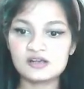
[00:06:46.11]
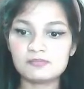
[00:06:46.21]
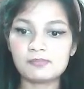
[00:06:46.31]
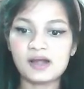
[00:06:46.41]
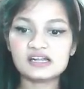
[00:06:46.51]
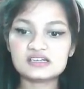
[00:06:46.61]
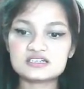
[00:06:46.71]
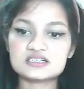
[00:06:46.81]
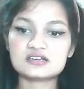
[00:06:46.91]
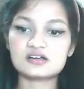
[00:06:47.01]

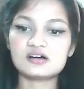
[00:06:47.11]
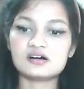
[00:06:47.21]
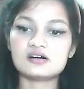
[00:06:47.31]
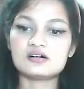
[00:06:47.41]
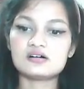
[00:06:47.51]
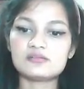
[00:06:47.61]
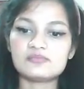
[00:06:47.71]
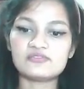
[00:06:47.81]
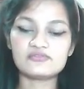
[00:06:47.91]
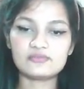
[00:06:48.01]
But
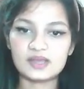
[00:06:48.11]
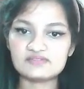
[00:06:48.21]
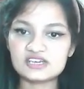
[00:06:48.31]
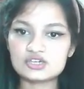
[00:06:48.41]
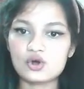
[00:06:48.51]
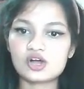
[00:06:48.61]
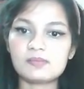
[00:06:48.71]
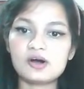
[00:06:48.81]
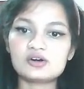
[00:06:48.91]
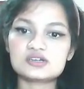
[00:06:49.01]
when we talk
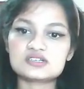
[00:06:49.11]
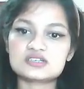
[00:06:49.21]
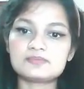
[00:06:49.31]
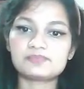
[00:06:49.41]
about